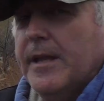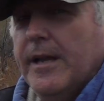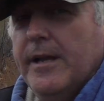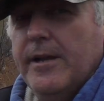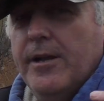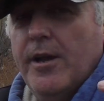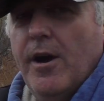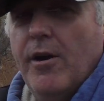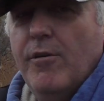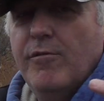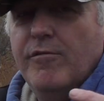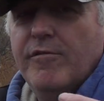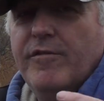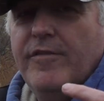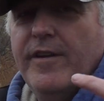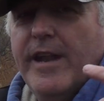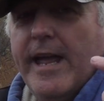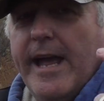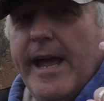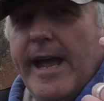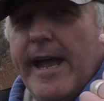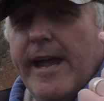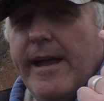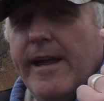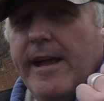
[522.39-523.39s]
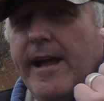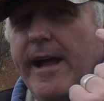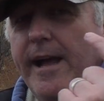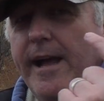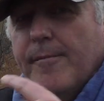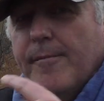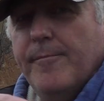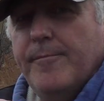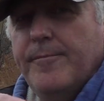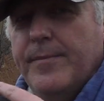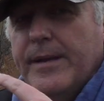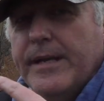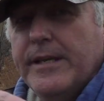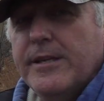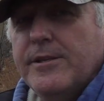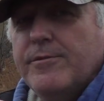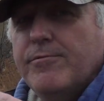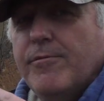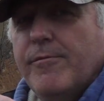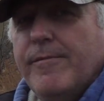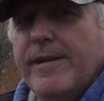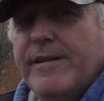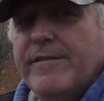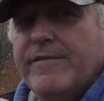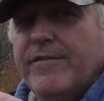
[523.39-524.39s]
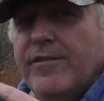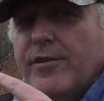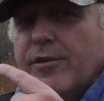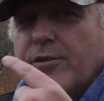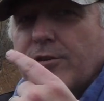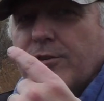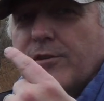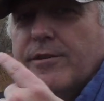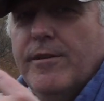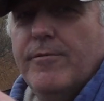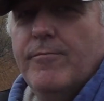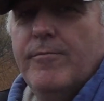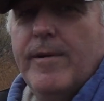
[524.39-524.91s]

And hopefully, because we're in flood,